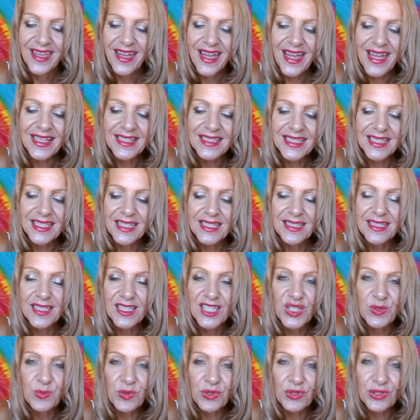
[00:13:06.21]
Acting as a
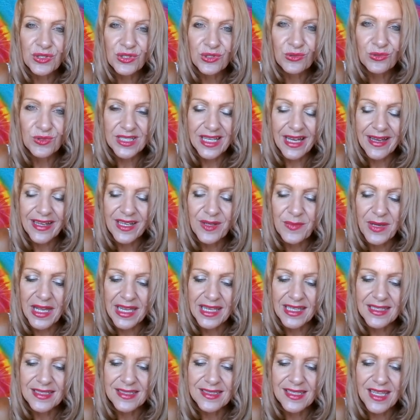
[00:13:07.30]
spiritual
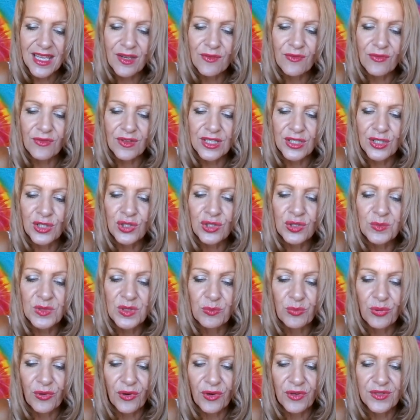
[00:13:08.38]
database, every
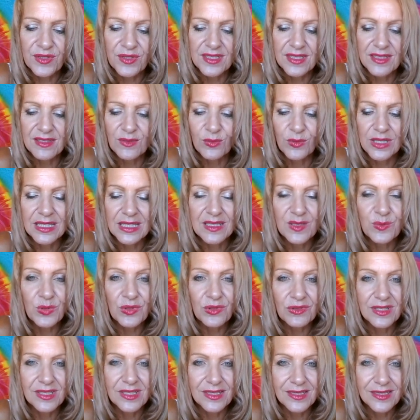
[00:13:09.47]
human process we
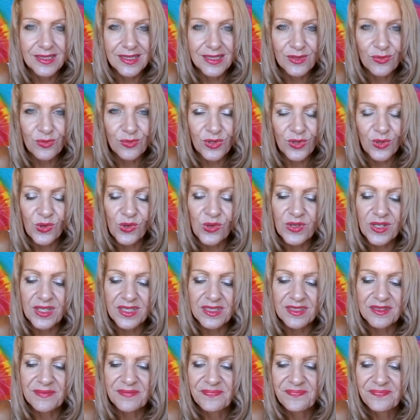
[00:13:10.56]
experience is recorded